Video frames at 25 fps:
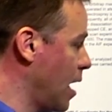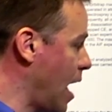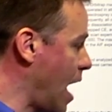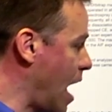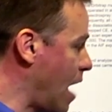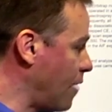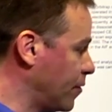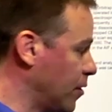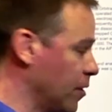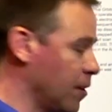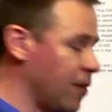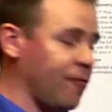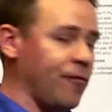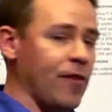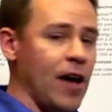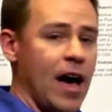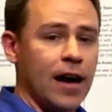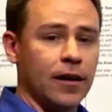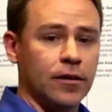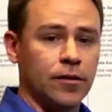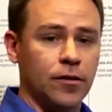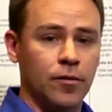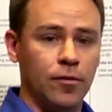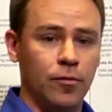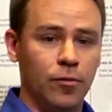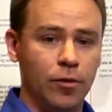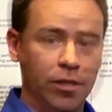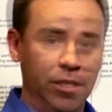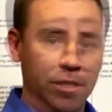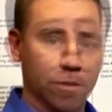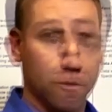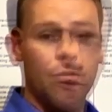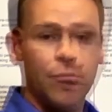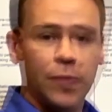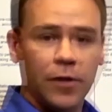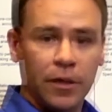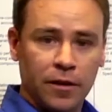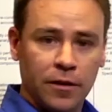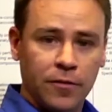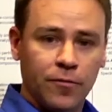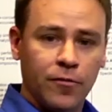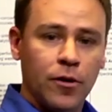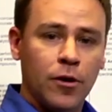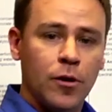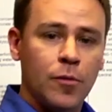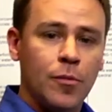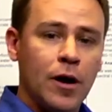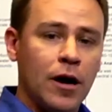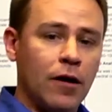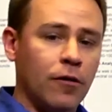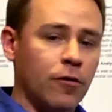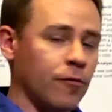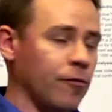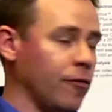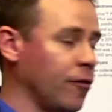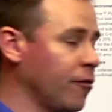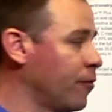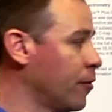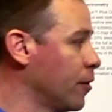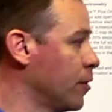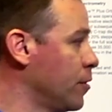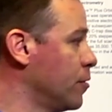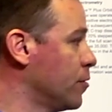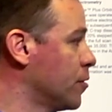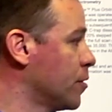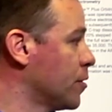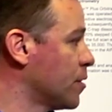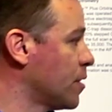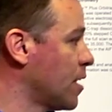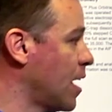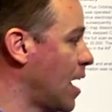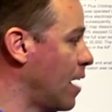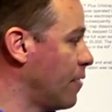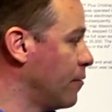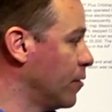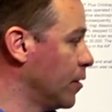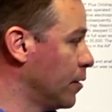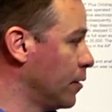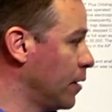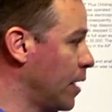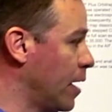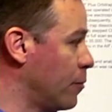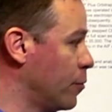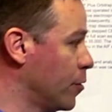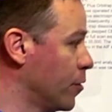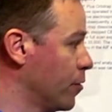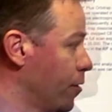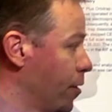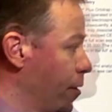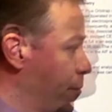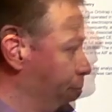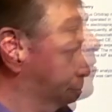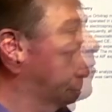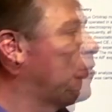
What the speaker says: after the fact, which is something that's very powerful for users to have in their laboratory.